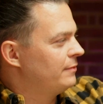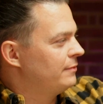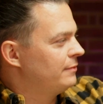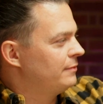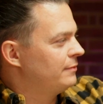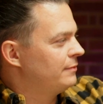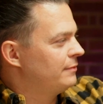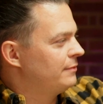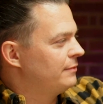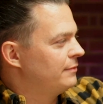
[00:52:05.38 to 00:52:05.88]

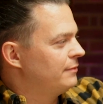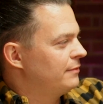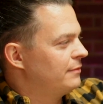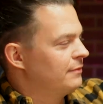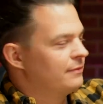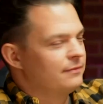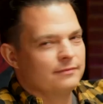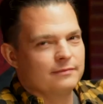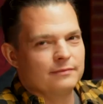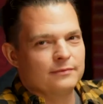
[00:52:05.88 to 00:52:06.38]
anyone else that gained
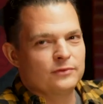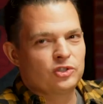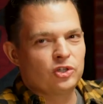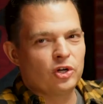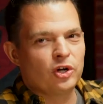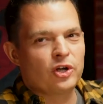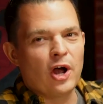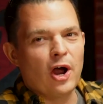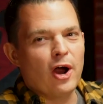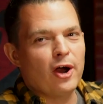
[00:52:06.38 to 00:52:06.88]
power? Maybe Ser
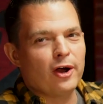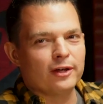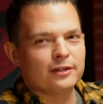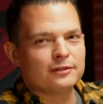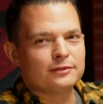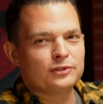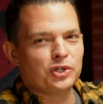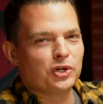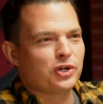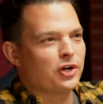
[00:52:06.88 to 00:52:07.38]

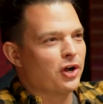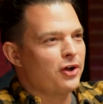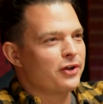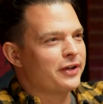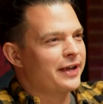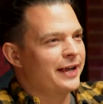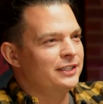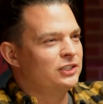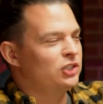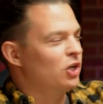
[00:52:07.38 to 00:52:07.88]
Qarl. Ser Qarl
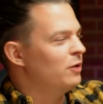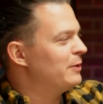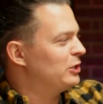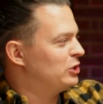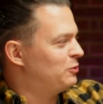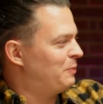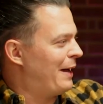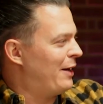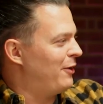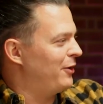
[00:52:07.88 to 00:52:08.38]
gained so
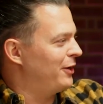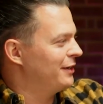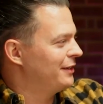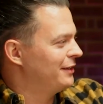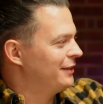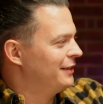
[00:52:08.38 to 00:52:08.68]
much power.